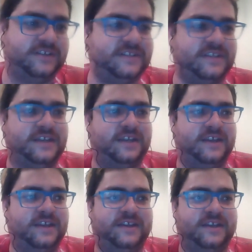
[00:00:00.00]

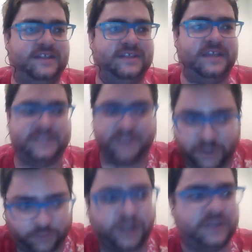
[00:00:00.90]
It's not
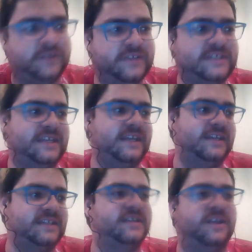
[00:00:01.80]
a relativist thing, and
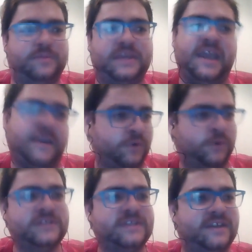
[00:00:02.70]
it's not a
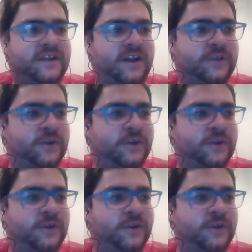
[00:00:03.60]
behaviorist thing either.